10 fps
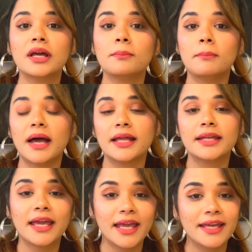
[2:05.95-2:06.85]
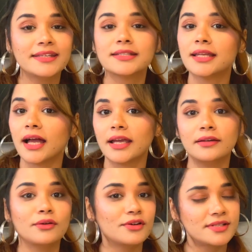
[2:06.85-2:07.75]
band 8, 9,
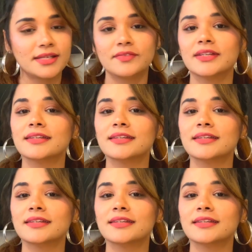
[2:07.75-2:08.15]
or 7.